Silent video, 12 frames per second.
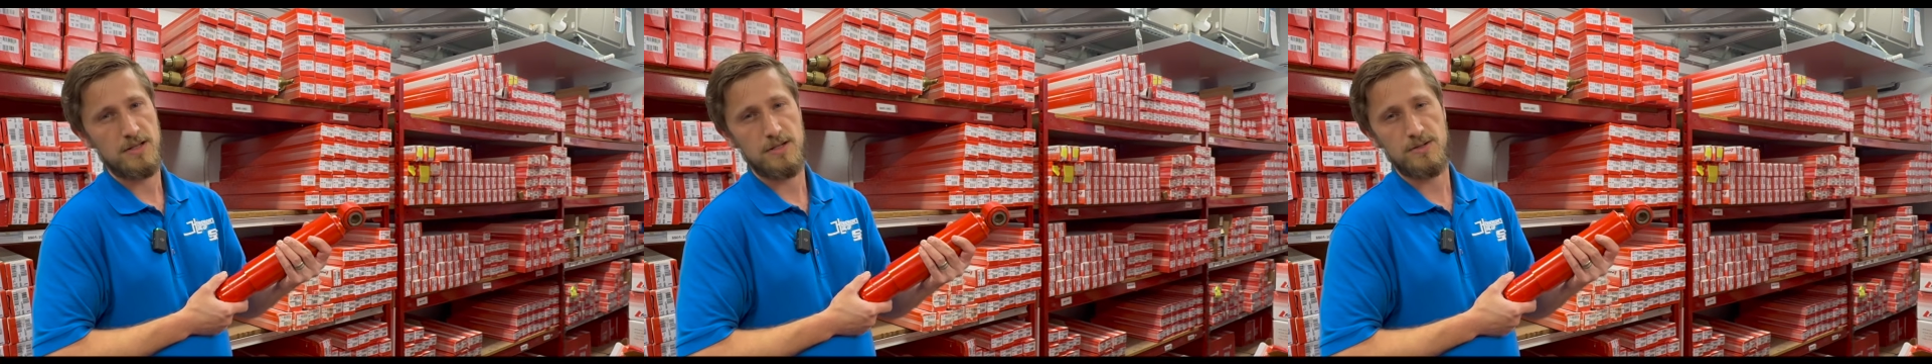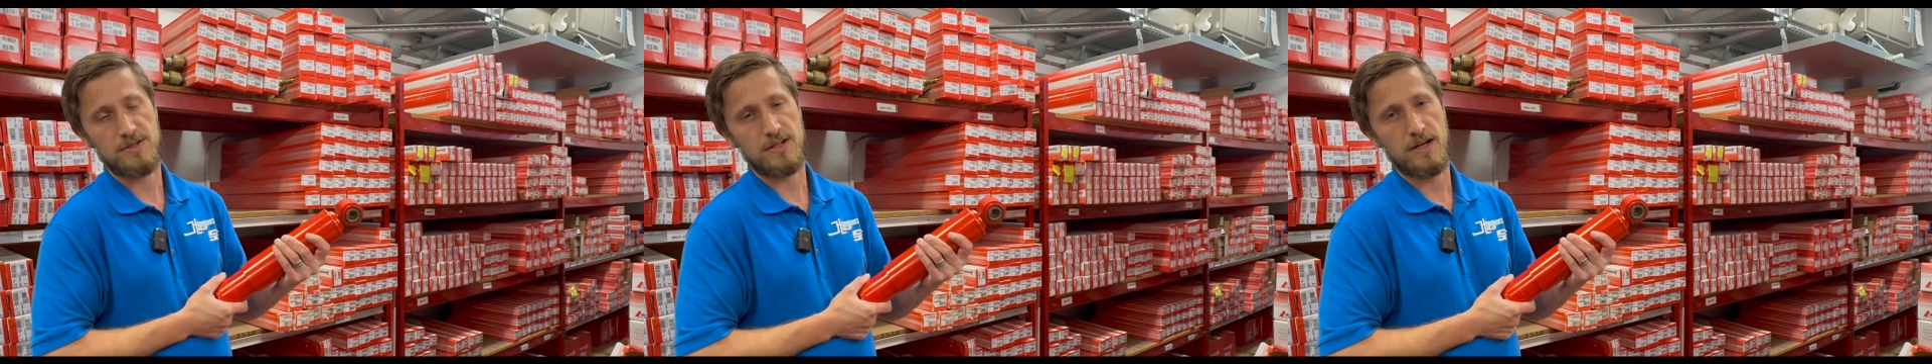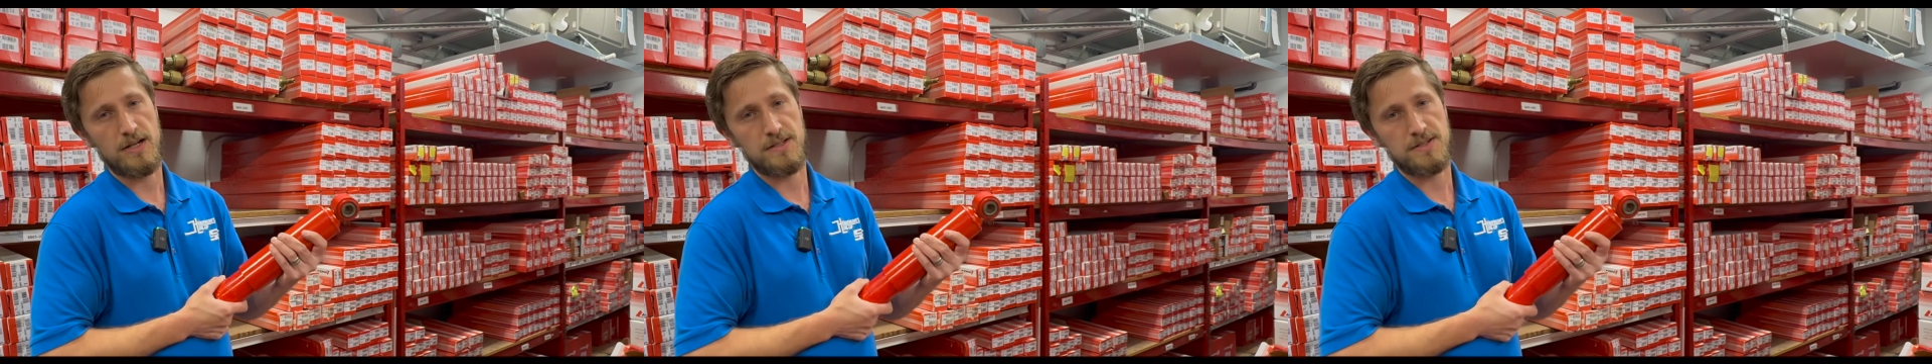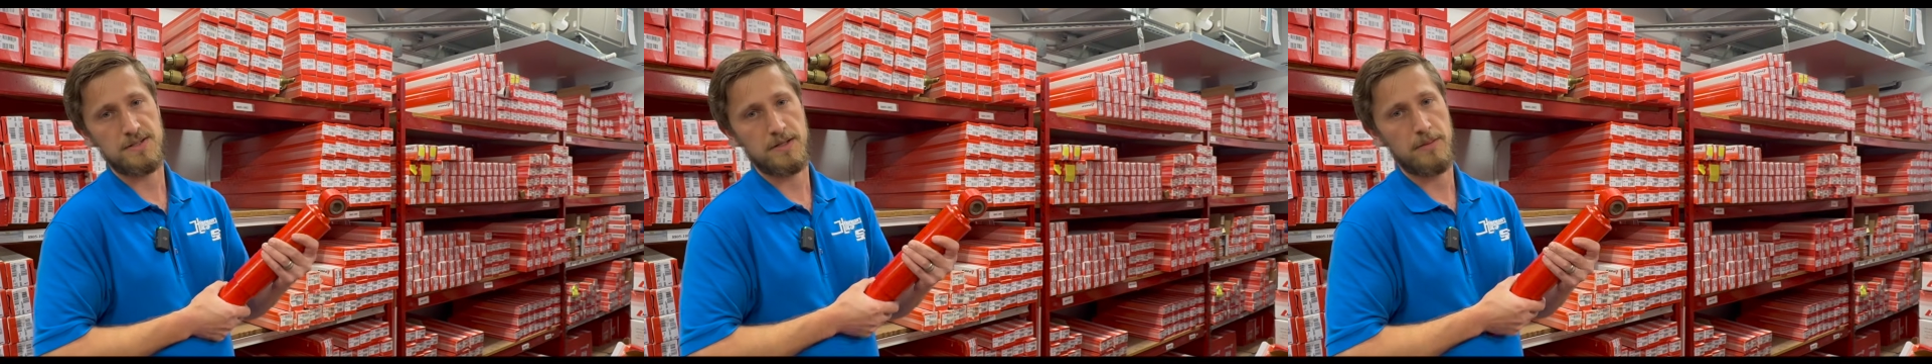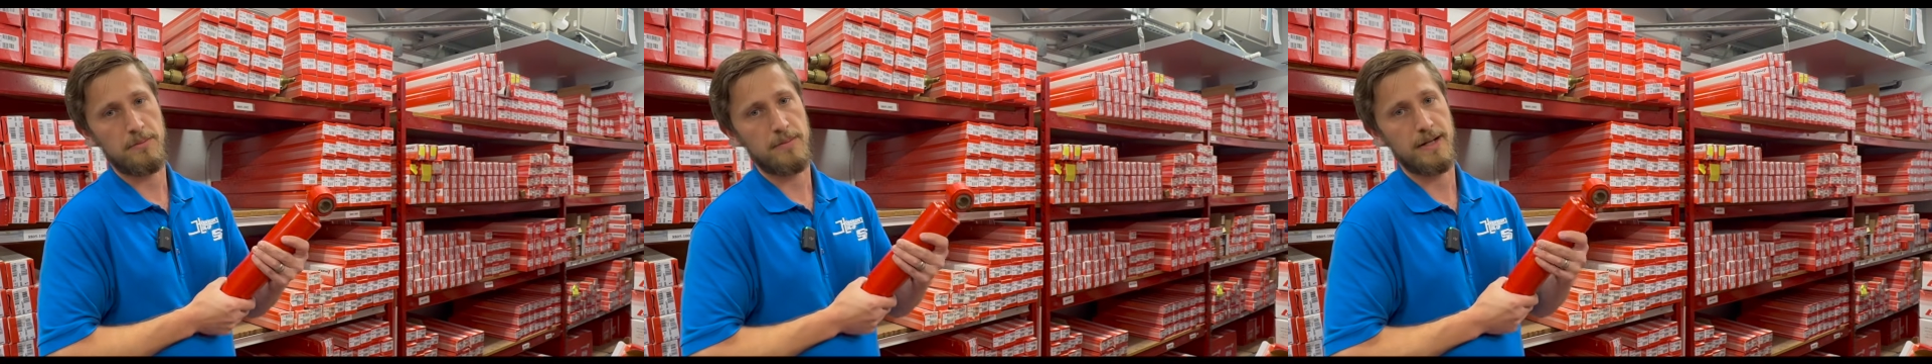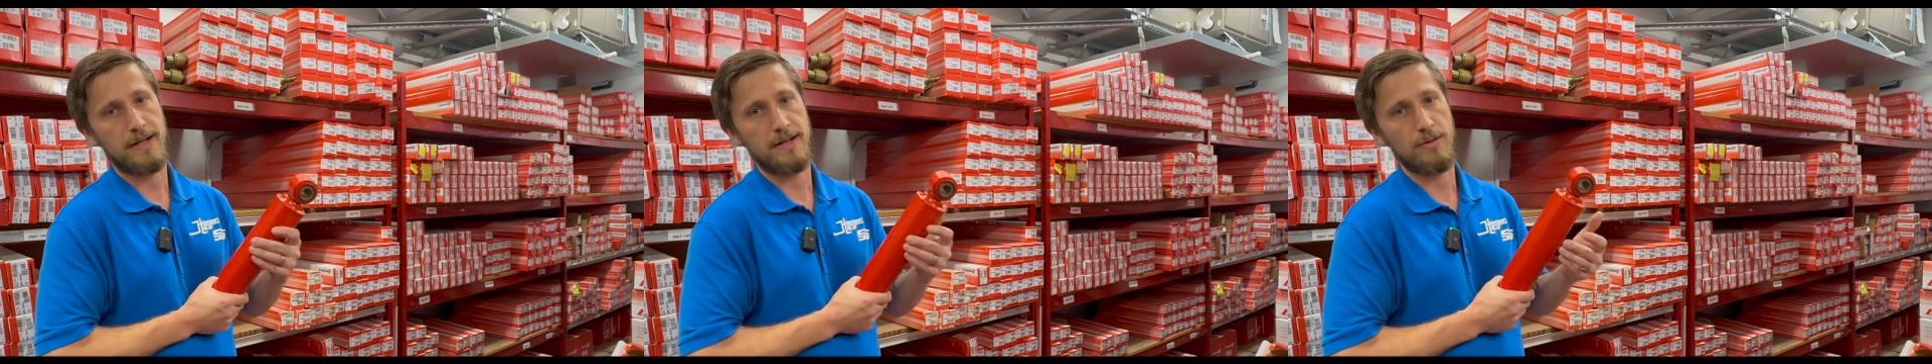used on some
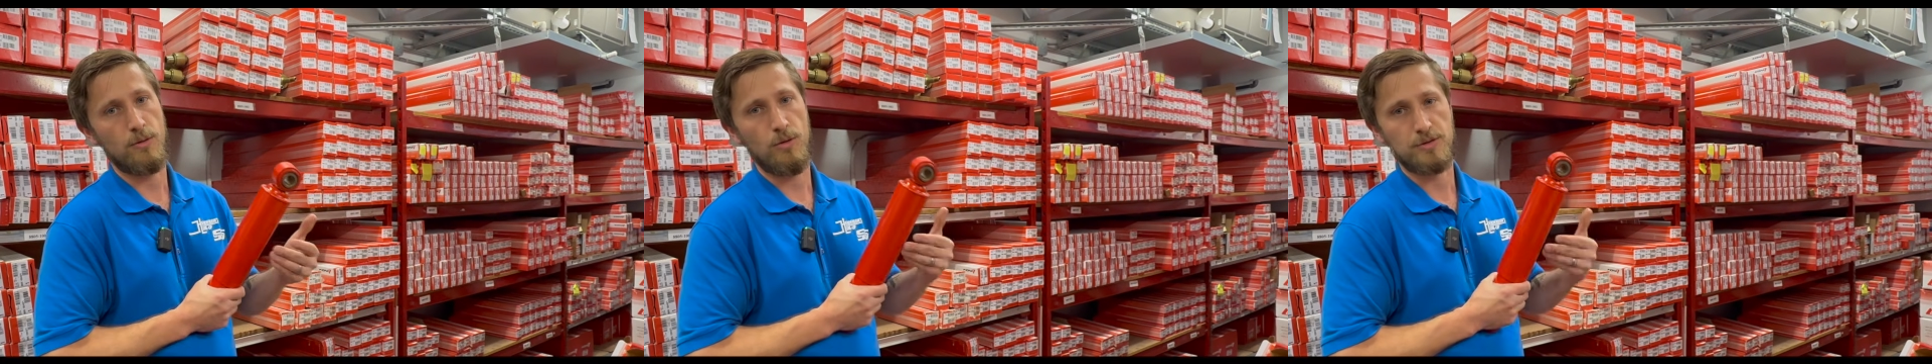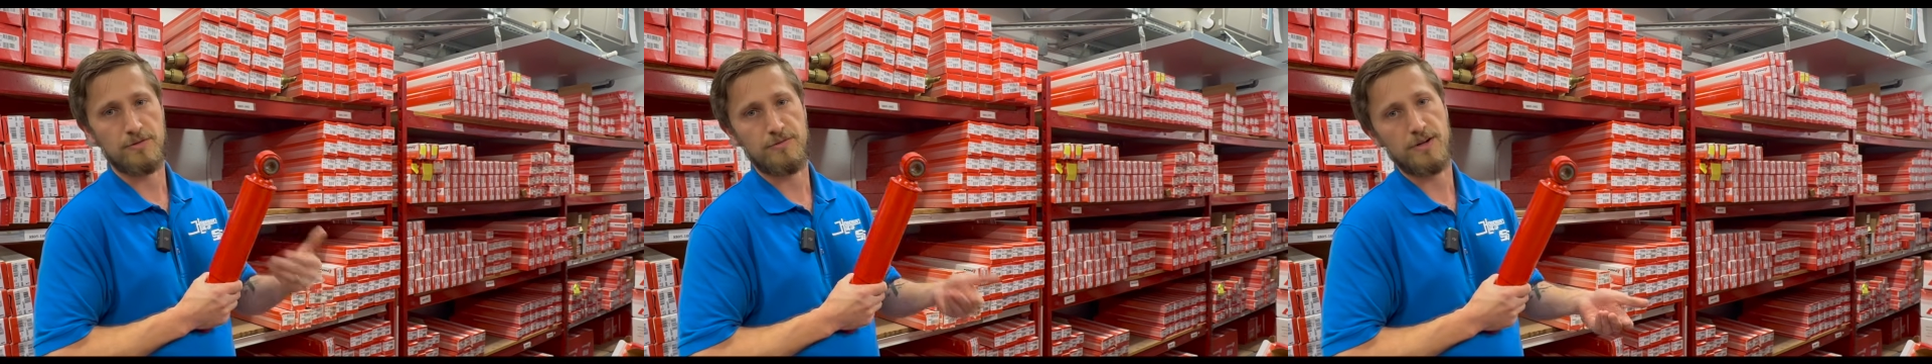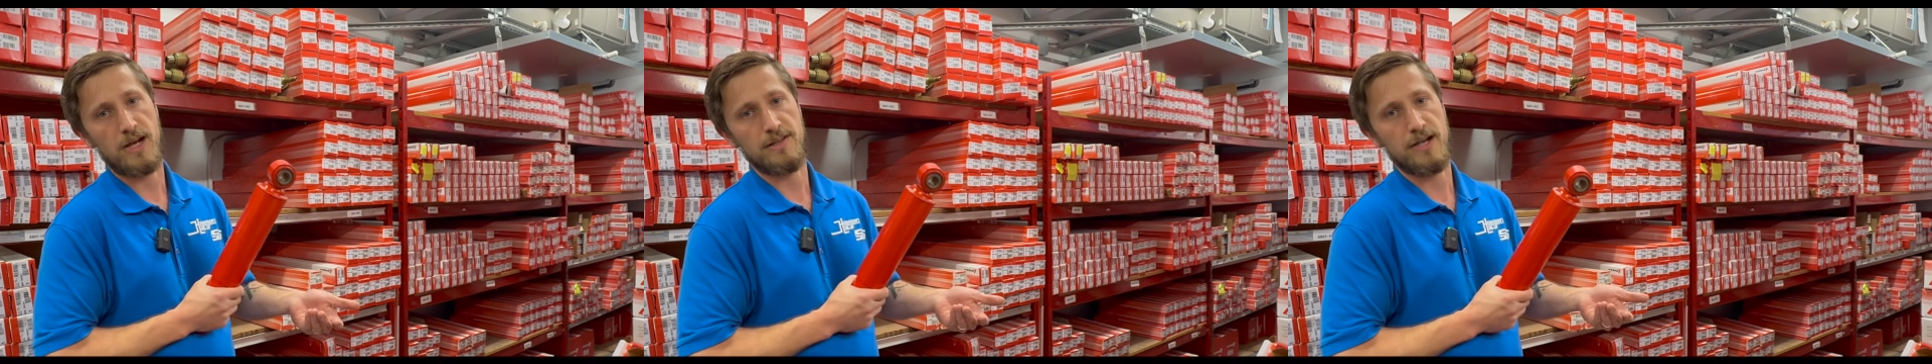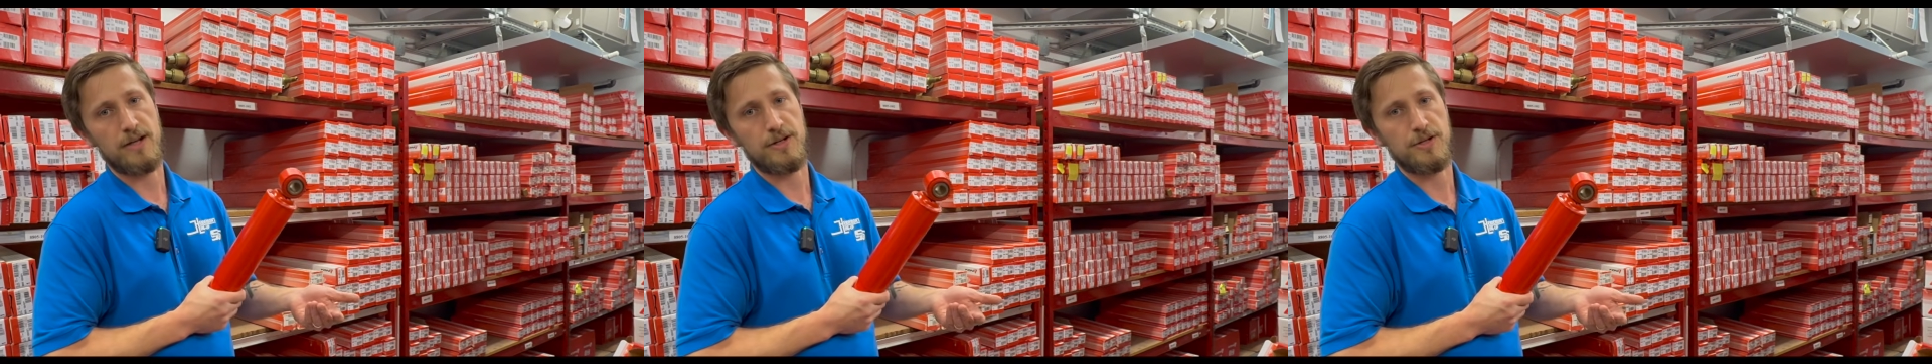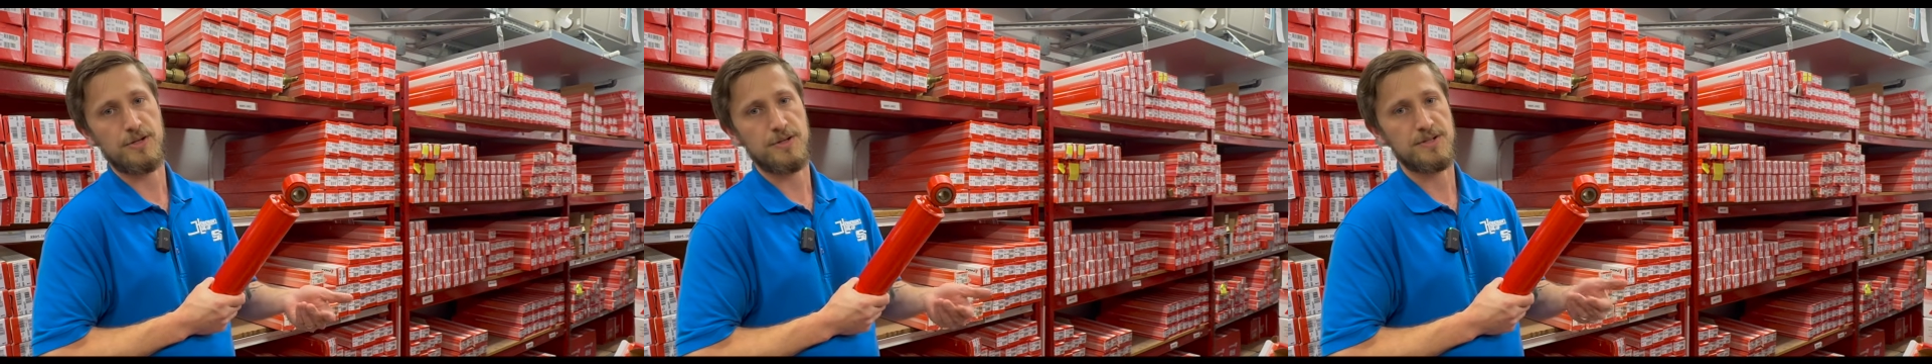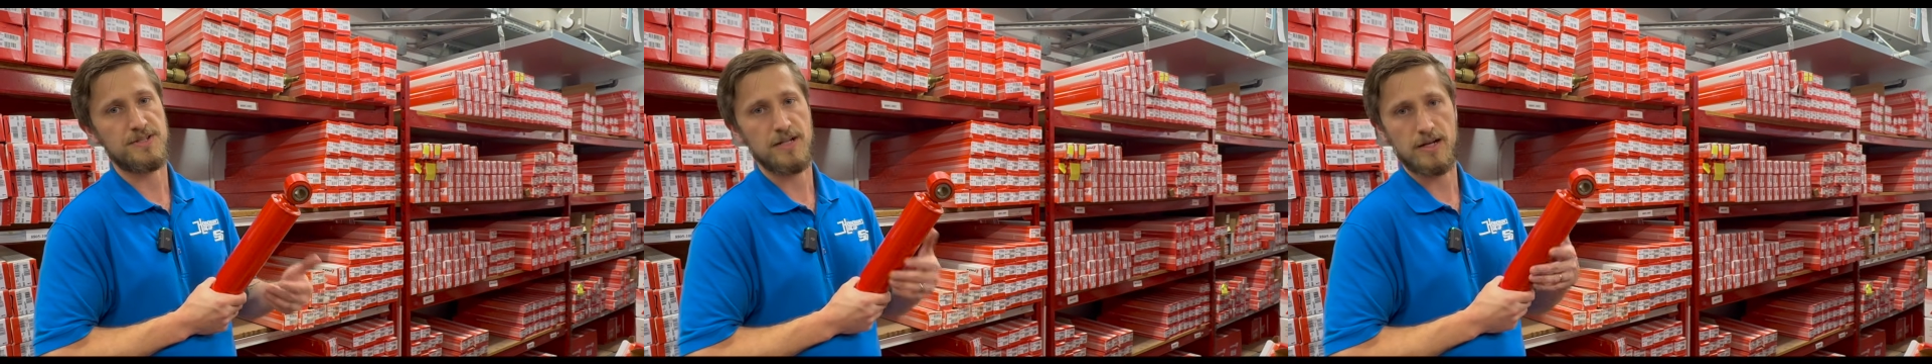older
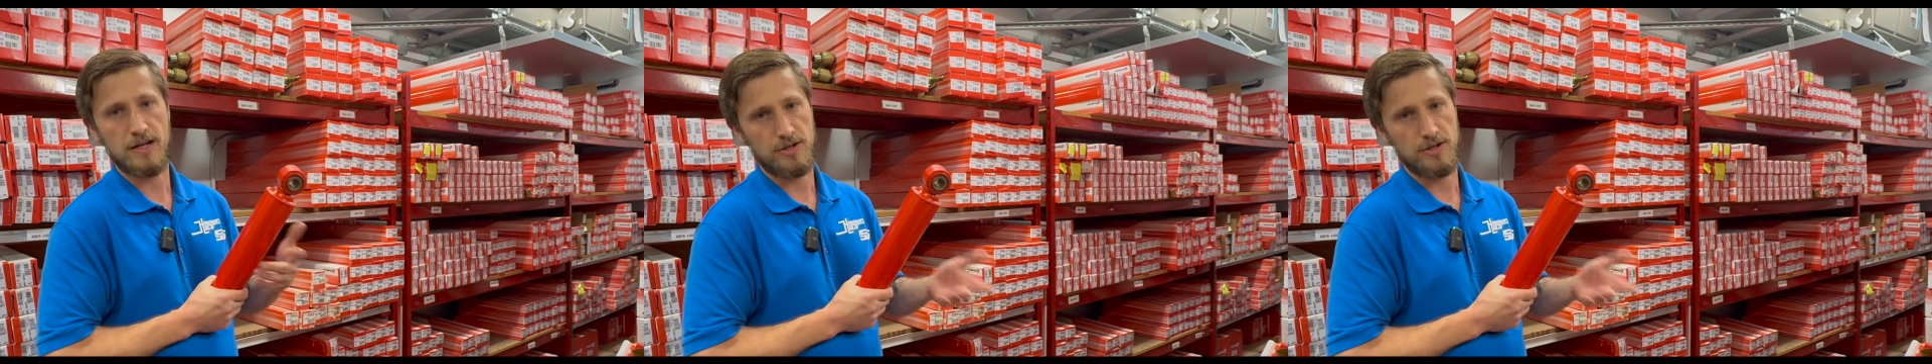Freightliners,